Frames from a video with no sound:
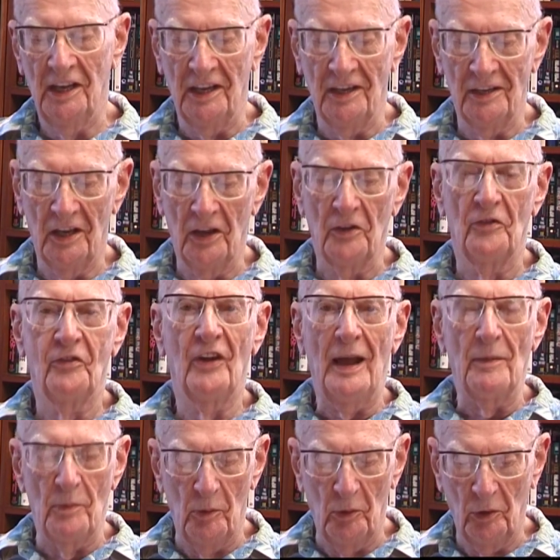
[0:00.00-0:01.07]
and
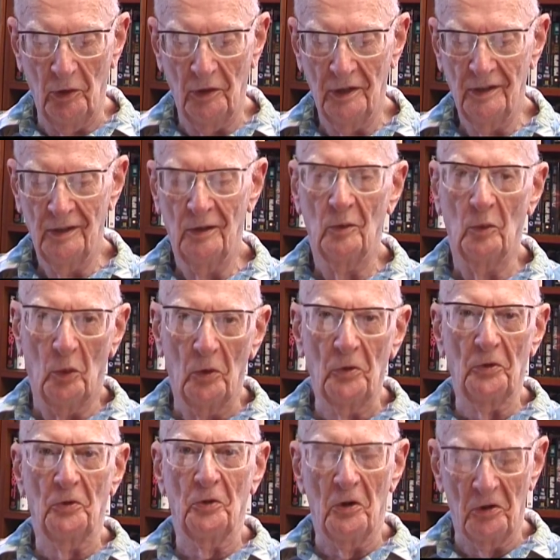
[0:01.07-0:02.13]
unflappable
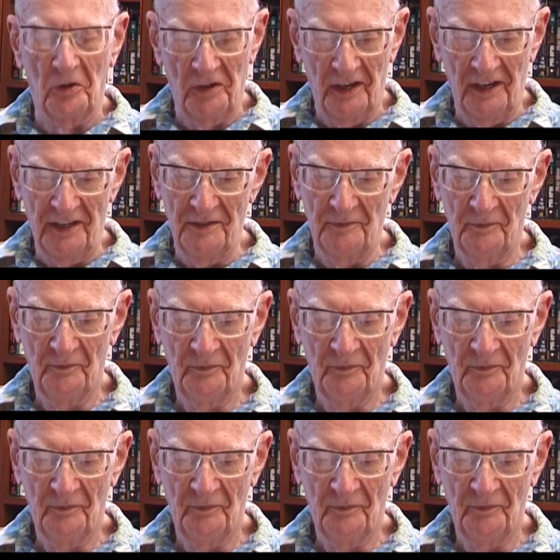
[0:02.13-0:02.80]
Walter Cronkite.